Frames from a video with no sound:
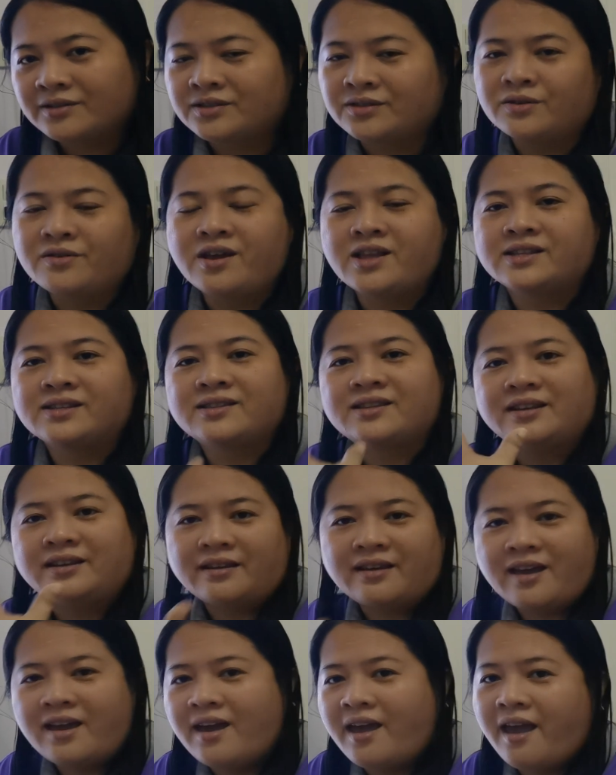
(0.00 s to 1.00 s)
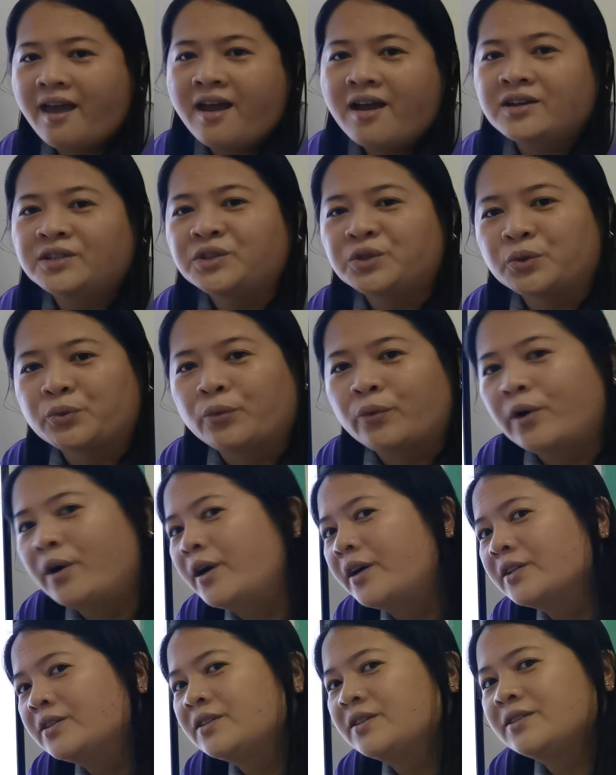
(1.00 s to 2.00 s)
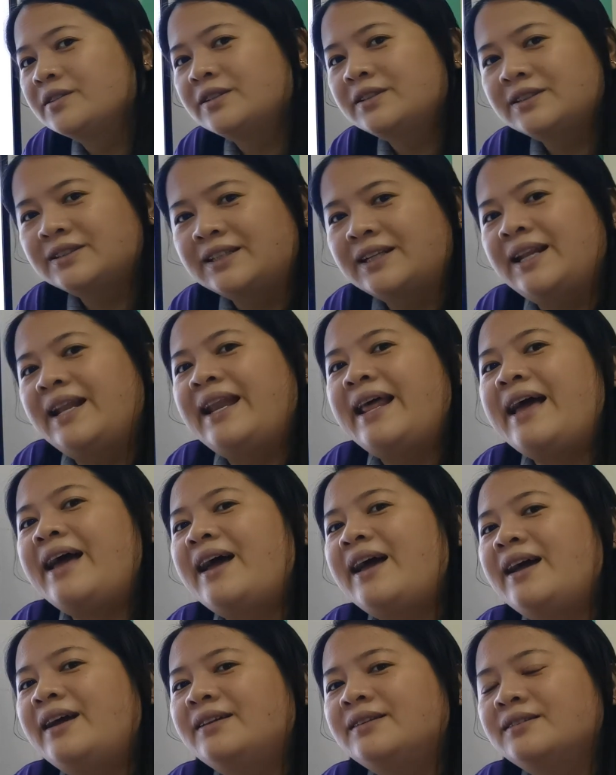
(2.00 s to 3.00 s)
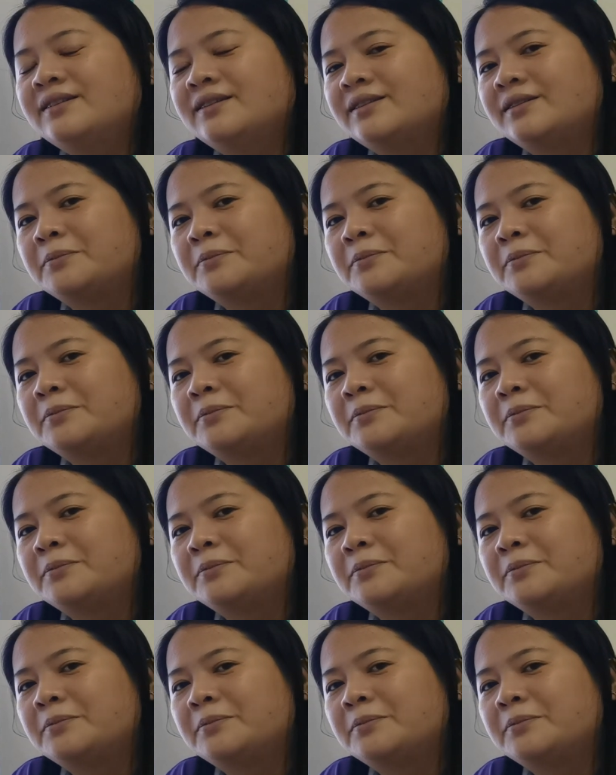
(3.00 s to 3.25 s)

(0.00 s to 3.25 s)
So it's the air, the water, the land,